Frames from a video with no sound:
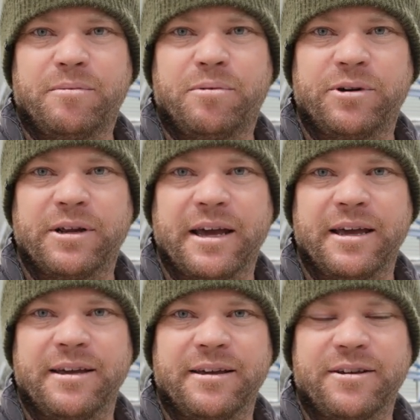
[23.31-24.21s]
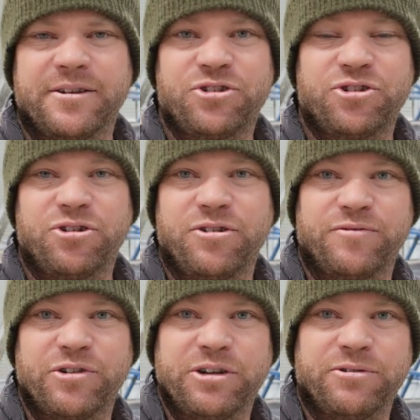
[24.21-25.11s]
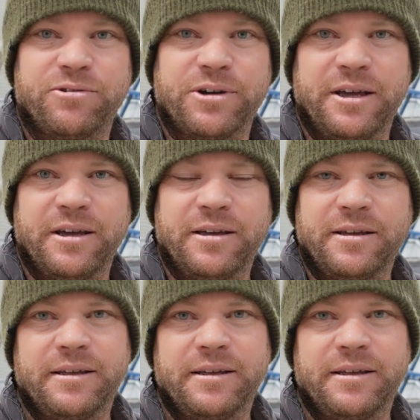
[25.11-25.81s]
putting a Servery door here